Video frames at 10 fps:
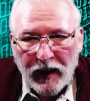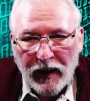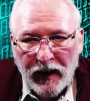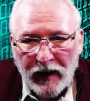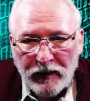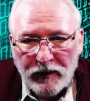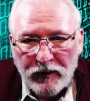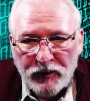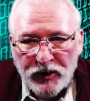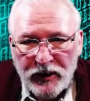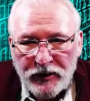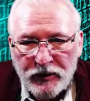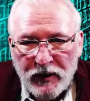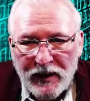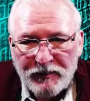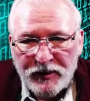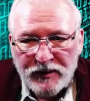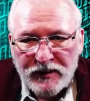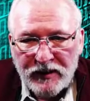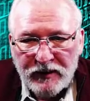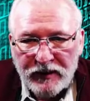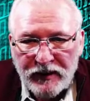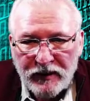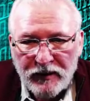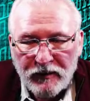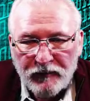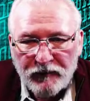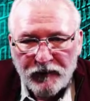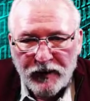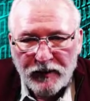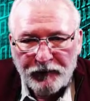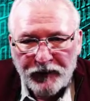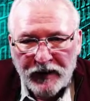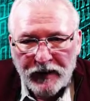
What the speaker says: And you change your options down here from